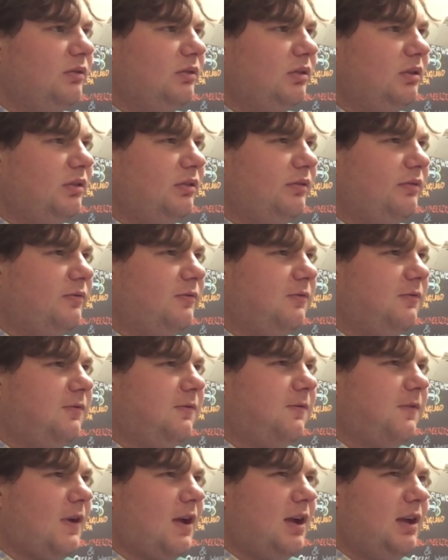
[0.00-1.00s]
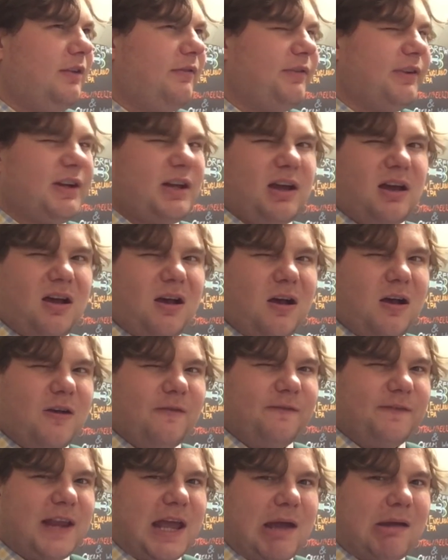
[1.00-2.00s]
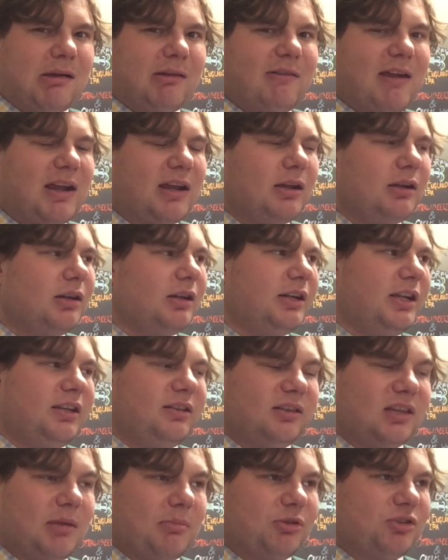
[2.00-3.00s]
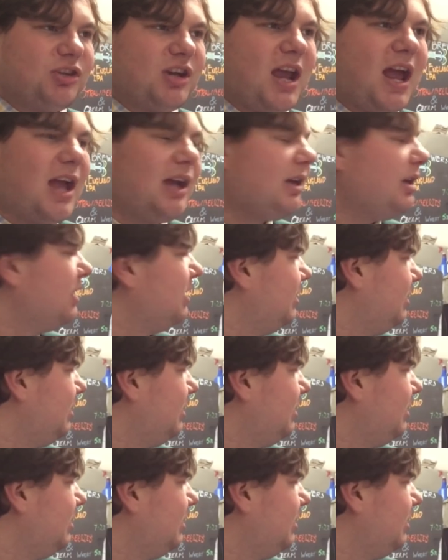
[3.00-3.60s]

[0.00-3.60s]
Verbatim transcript: uh, five and a half now, I reckon. I need to double check.